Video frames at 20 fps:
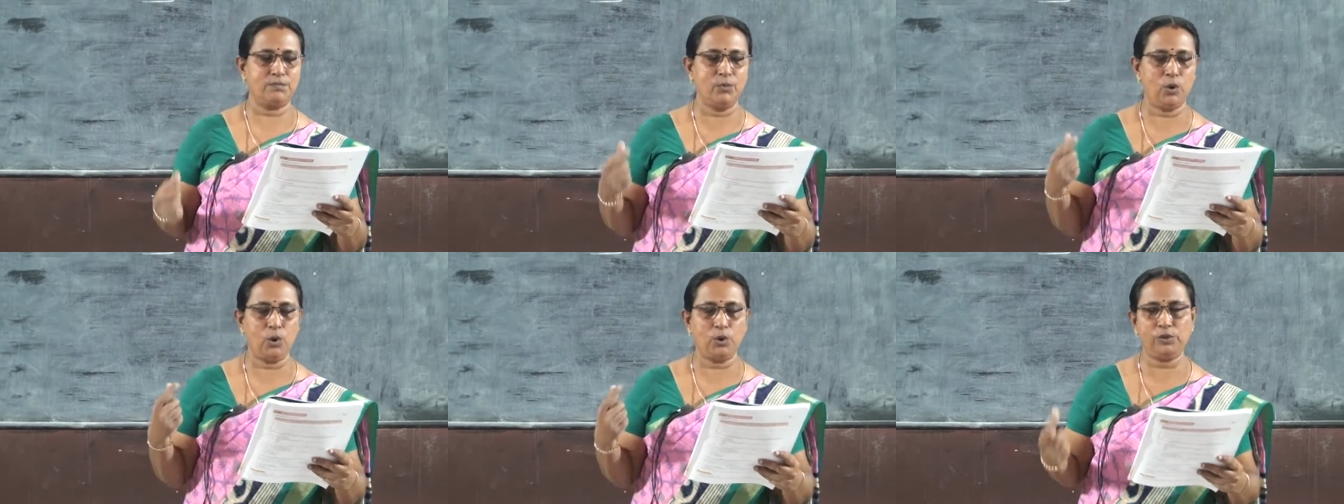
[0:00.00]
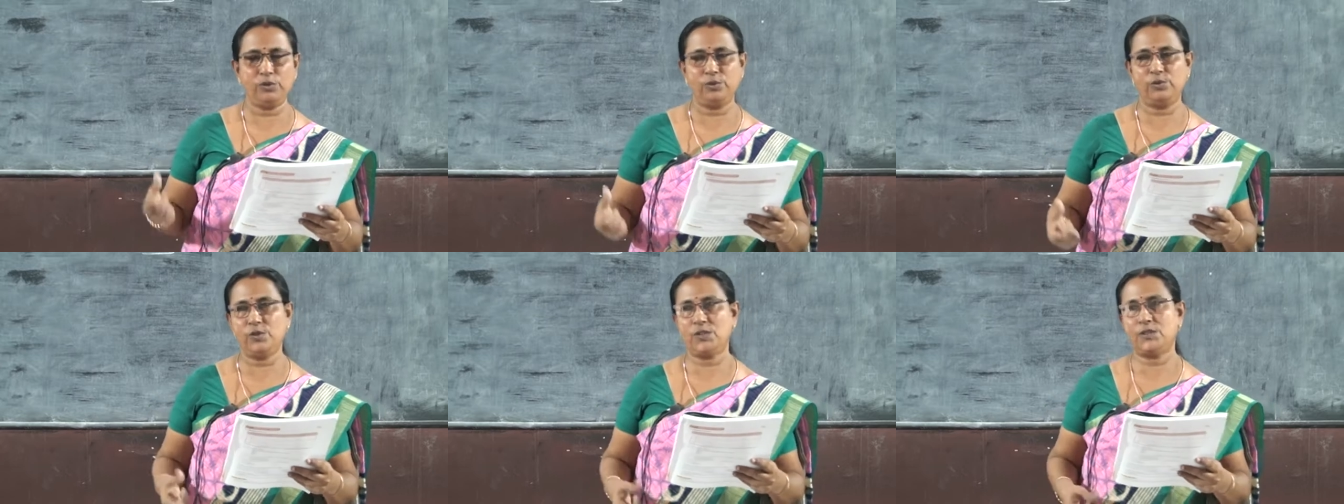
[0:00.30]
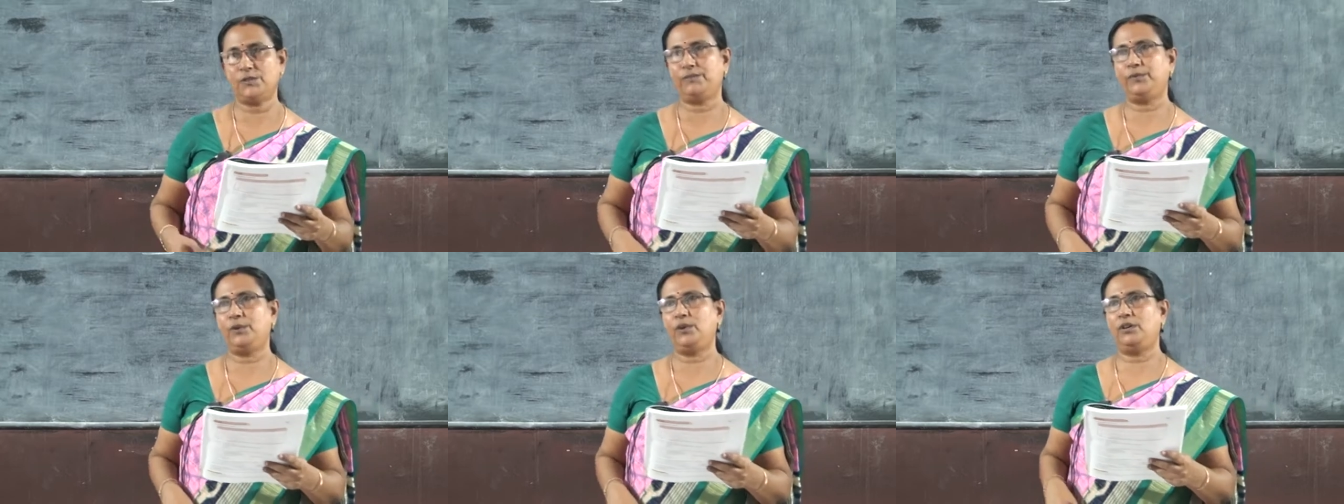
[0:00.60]
more
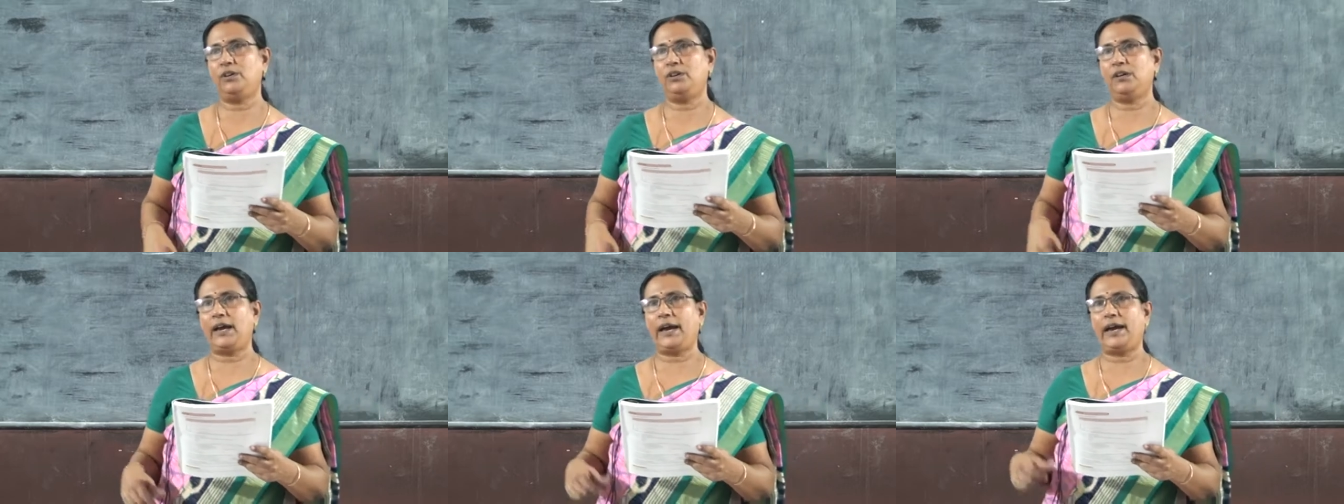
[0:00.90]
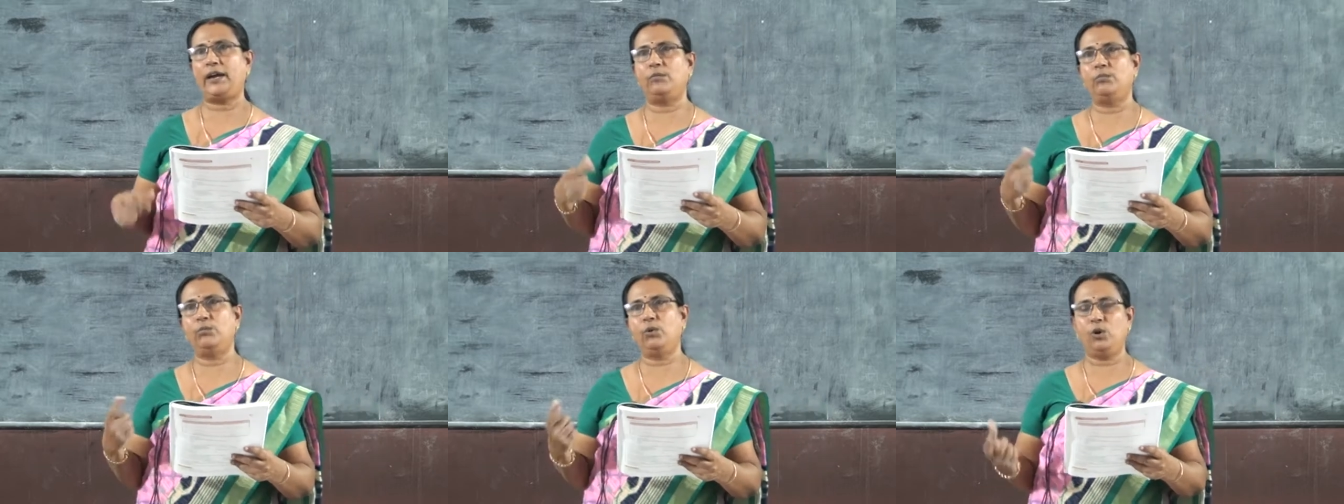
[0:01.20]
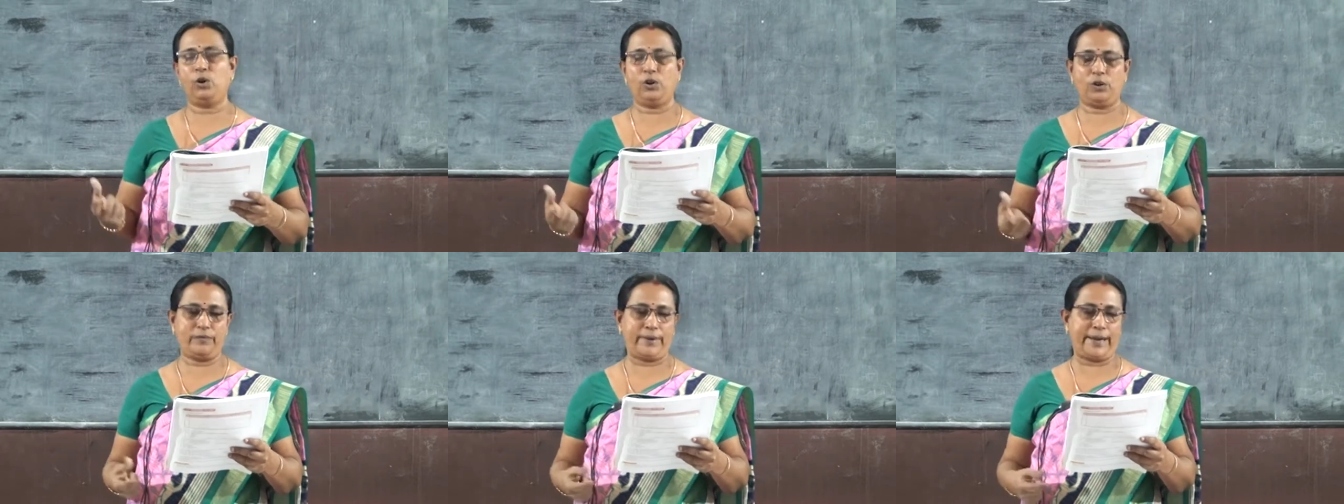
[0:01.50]
useful and
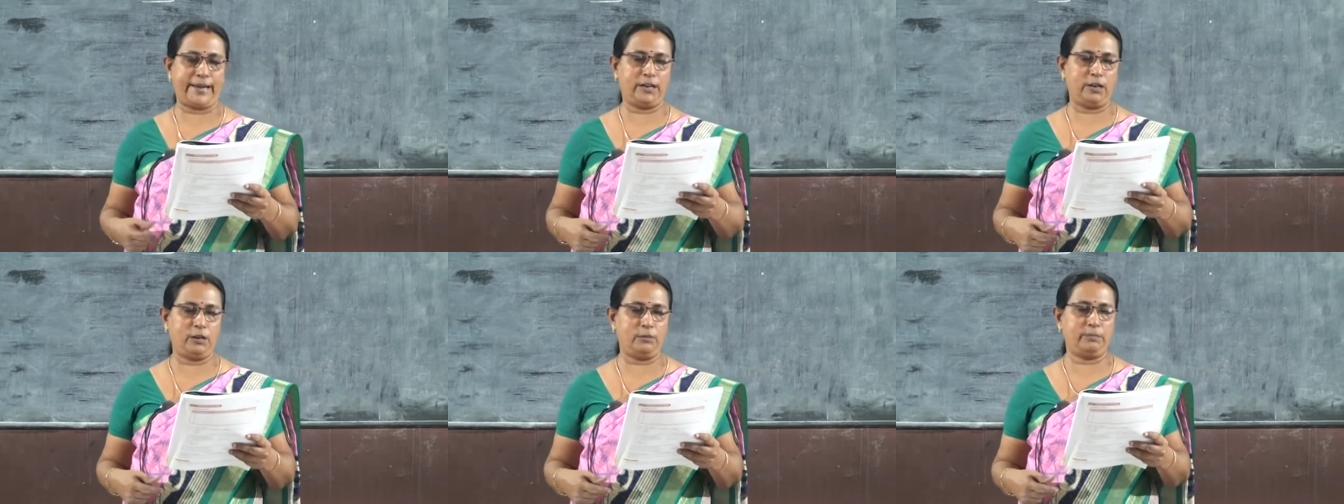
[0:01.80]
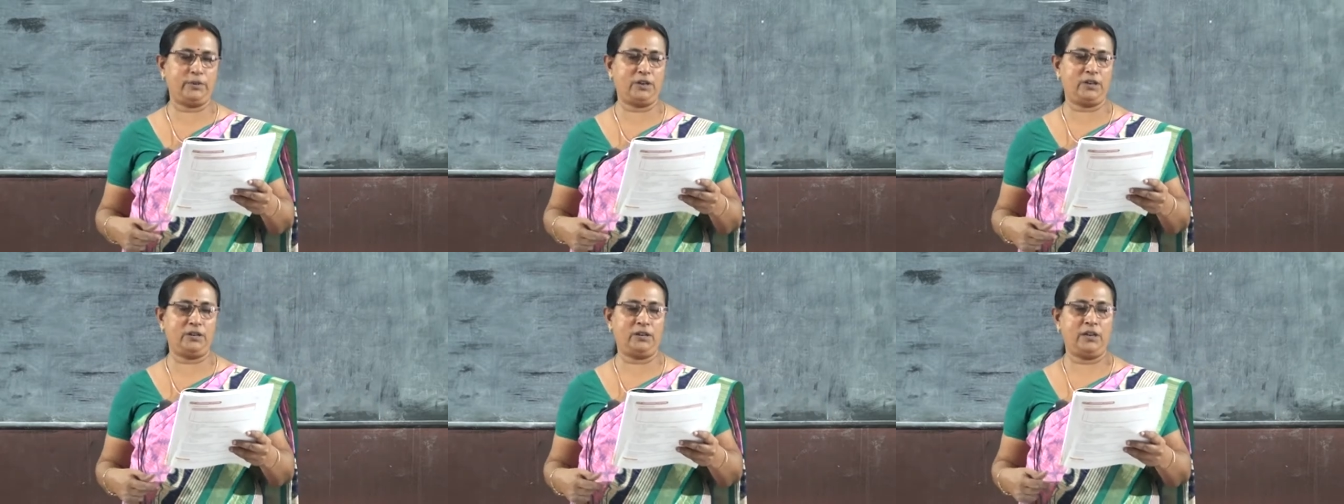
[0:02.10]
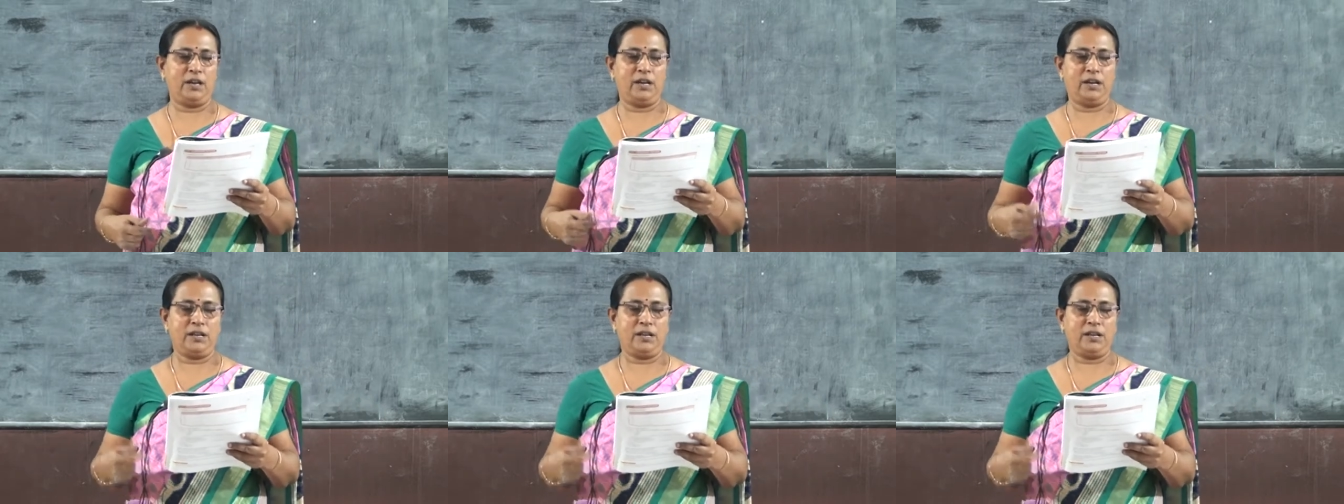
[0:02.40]
more valuable